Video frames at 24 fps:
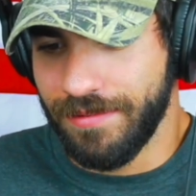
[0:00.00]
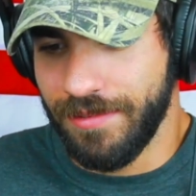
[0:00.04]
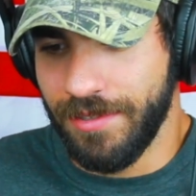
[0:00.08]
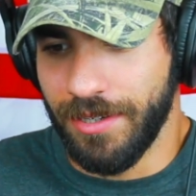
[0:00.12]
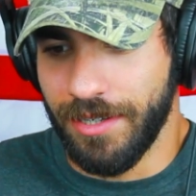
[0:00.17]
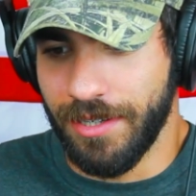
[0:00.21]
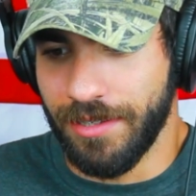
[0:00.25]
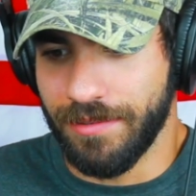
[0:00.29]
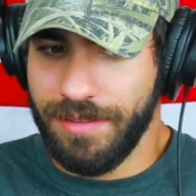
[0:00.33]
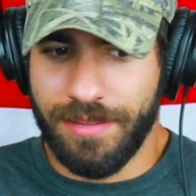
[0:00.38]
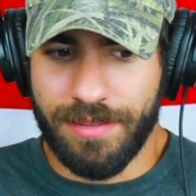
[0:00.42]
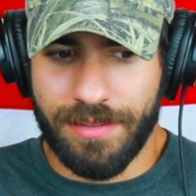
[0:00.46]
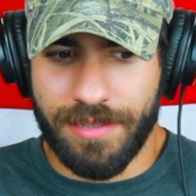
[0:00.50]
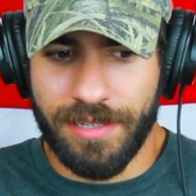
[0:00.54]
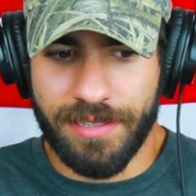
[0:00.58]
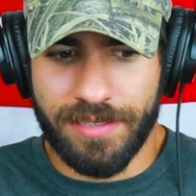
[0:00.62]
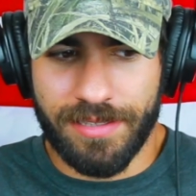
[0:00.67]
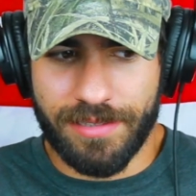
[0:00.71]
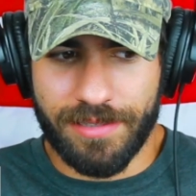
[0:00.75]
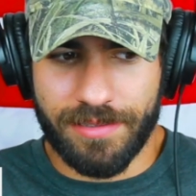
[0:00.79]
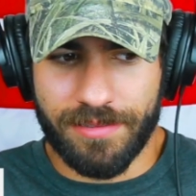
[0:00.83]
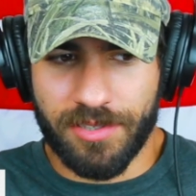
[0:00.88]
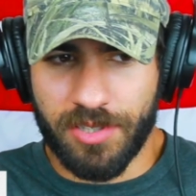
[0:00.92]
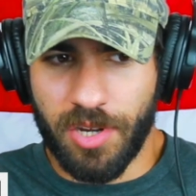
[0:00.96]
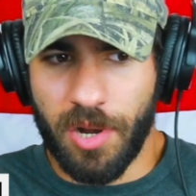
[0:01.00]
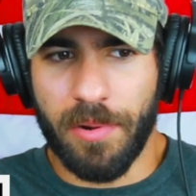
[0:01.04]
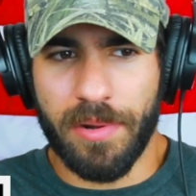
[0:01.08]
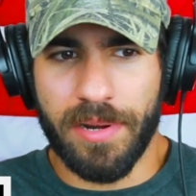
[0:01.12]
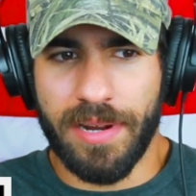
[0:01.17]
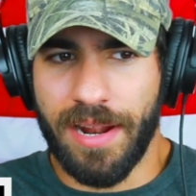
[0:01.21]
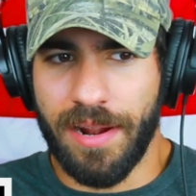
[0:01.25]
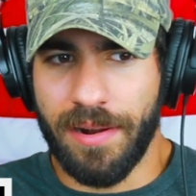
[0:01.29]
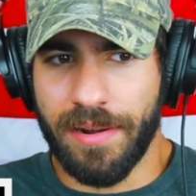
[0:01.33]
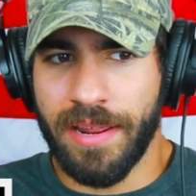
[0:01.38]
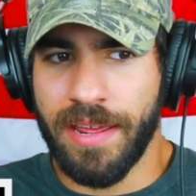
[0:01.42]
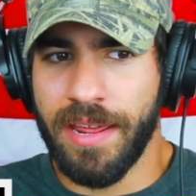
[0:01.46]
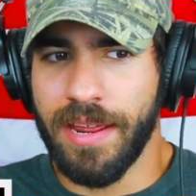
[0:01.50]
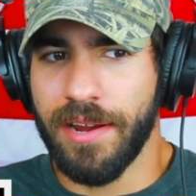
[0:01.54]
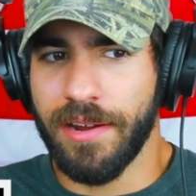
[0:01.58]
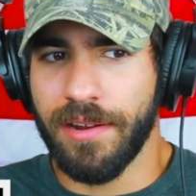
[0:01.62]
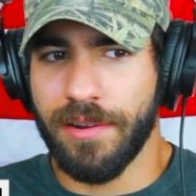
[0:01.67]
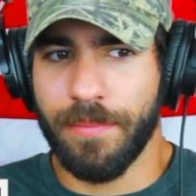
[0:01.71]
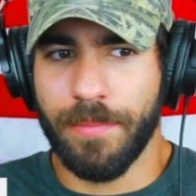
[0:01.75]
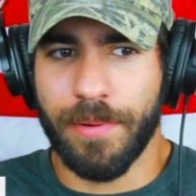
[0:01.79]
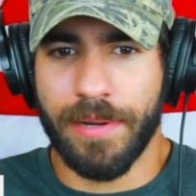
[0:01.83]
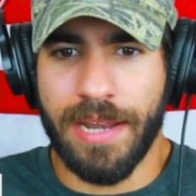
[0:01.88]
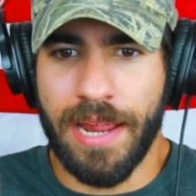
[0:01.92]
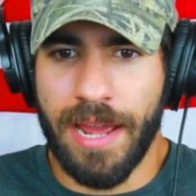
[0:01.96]
you know, this started out
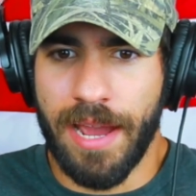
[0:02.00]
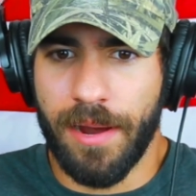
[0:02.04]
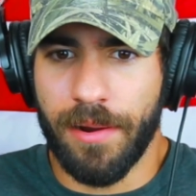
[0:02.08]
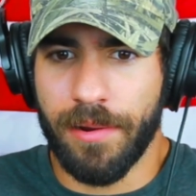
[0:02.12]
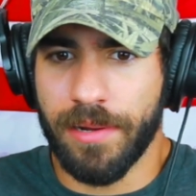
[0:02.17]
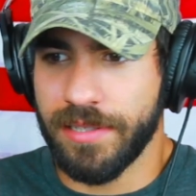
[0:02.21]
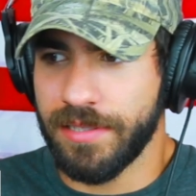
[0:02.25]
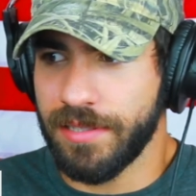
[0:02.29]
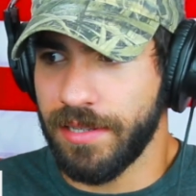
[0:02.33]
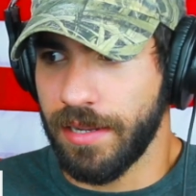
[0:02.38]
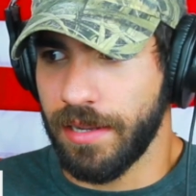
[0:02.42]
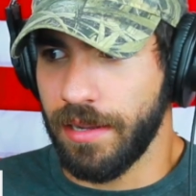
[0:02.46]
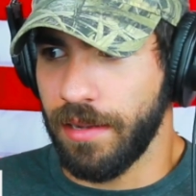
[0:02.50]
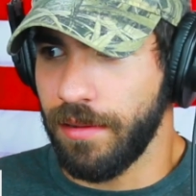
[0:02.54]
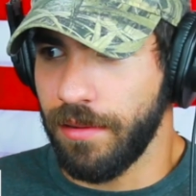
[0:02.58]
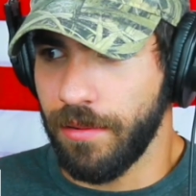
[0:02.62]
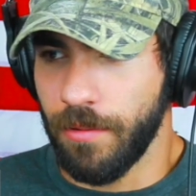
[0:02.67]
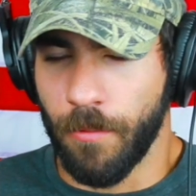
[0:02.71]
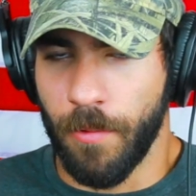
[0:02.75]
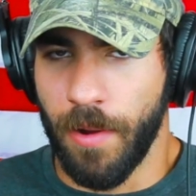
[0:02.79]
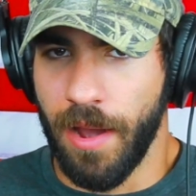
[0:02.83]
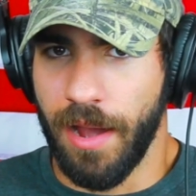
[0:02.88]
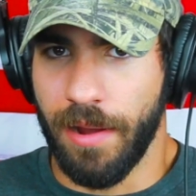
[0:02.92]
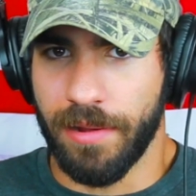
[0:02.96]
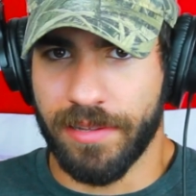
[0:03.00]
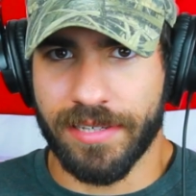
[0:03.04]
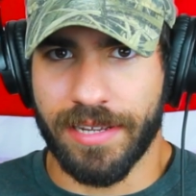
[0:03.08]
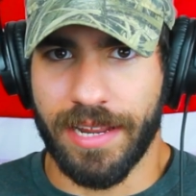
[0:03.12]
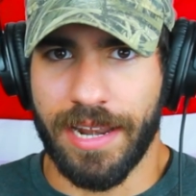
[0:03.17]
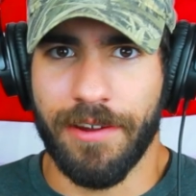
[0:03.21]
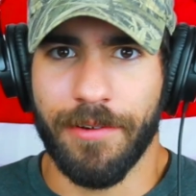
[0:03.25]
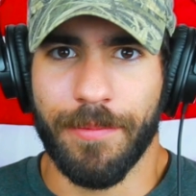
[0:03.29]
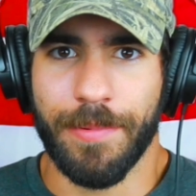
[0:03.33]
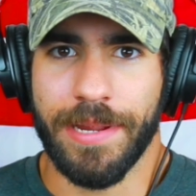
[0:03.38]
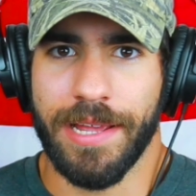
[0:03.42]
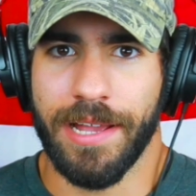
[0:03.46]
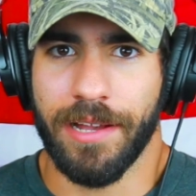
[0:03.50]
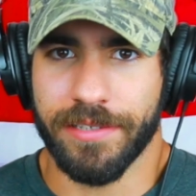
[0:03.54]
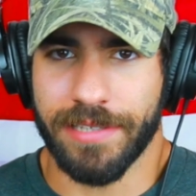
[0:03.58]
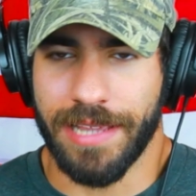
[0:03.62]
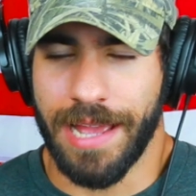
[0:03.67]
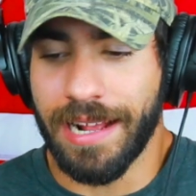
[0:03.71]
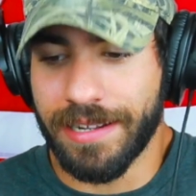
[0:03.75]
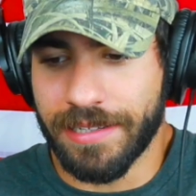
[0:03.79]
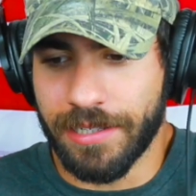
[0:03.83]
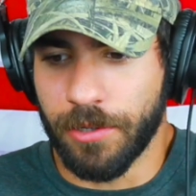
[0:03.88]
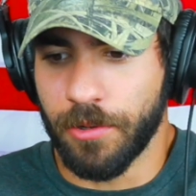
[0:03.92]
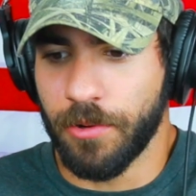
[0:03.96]
here, but now it's like, wow, it's got everybody else
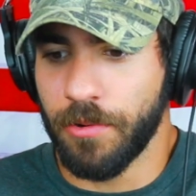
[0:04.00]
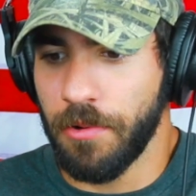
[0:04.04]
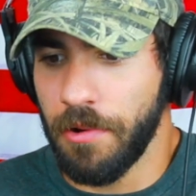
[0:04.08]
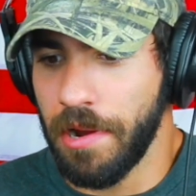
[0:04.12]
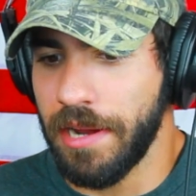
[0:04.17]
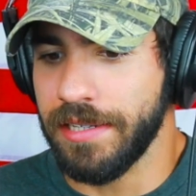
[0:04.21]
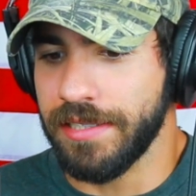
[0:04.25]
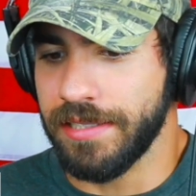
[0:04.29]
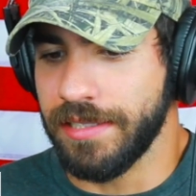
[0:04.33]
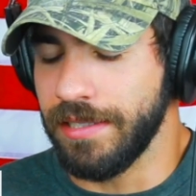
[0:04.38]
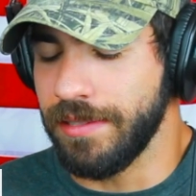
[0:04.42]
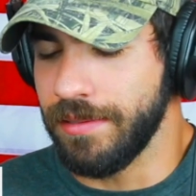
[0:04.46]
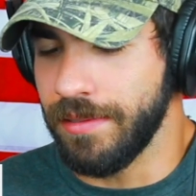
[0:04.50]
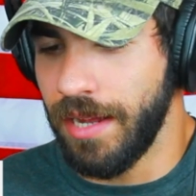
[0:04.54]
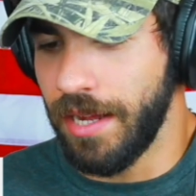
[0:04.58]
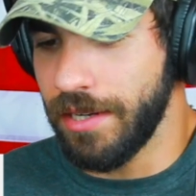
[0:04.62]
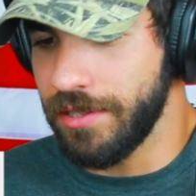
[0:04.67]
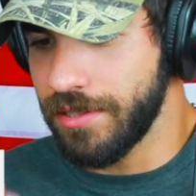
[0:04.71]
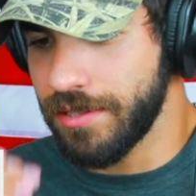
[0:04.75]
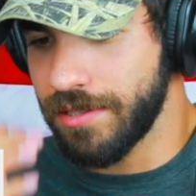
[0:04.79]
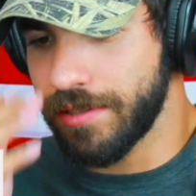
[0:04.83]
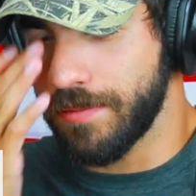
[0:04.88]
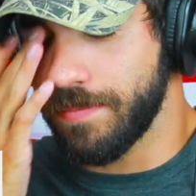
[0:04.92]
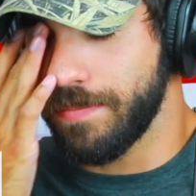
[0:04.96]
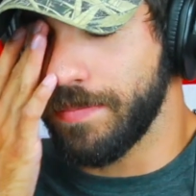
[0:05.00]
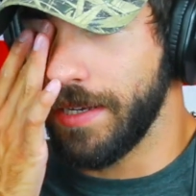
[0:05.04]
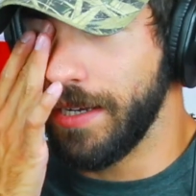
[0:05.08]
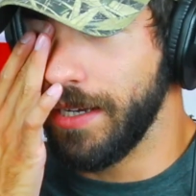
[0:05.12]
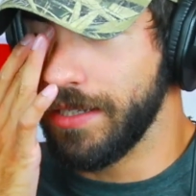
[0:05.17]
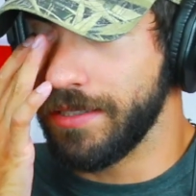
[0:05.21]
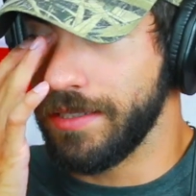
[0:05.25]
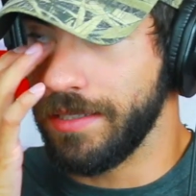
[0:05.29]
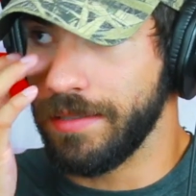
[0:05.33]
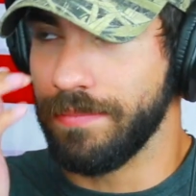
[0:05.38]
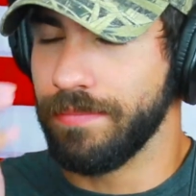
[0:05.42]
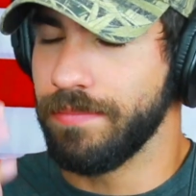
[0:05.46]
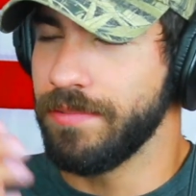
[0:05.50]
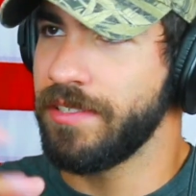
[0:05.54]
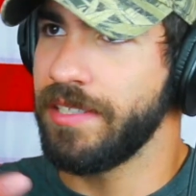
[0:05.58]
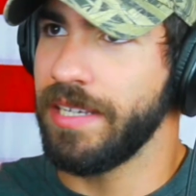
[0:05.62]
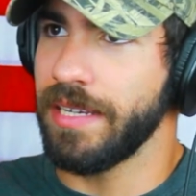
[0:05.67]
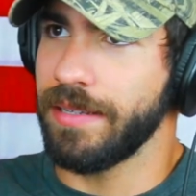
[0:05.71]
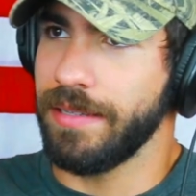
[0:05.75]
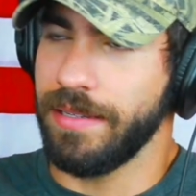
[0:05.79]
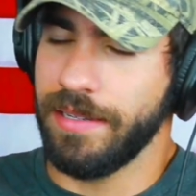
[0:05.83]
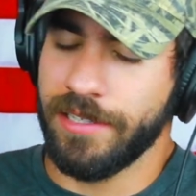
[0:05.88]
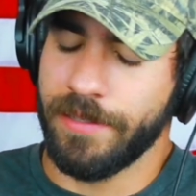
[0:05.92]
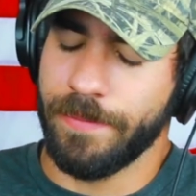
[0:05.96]
acting crazy, not just because of the
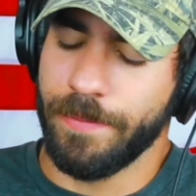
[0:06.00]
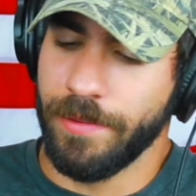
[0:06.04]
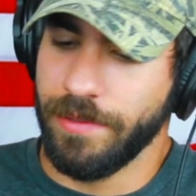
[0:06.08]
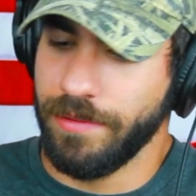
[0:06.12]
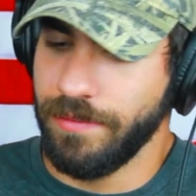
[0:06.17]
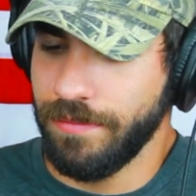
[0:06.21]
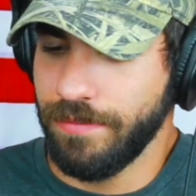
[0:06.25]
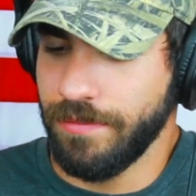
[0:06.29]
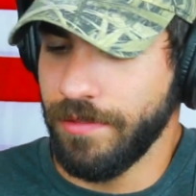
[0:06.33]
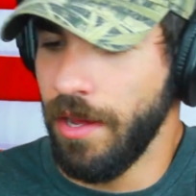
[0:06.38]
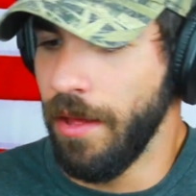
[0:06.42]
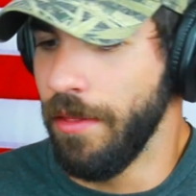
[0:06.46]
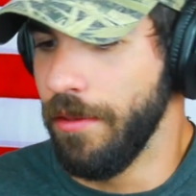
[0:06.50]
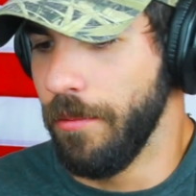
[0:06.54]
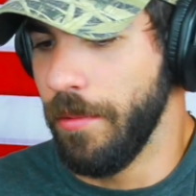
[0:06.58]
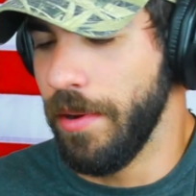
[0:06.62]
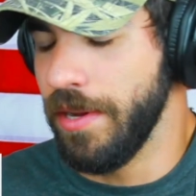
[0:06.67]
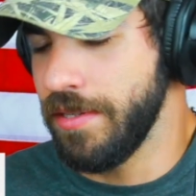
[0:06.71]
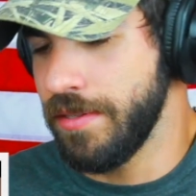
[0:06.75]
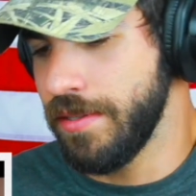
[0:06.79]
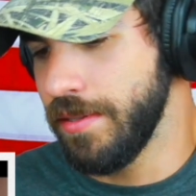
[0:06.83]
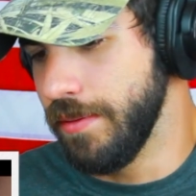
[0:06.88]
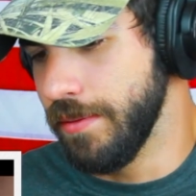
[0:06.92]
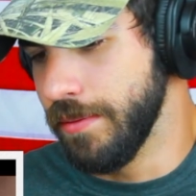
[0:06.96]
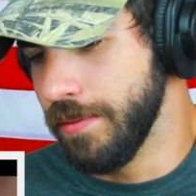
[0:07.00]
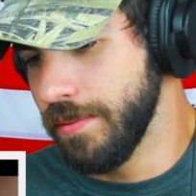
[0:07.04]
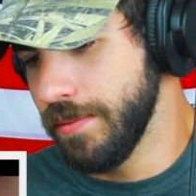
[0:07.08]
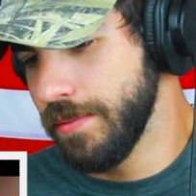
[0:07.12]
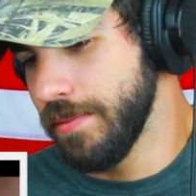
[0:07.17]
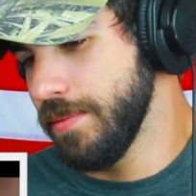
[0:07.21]
sickness, but other ways too.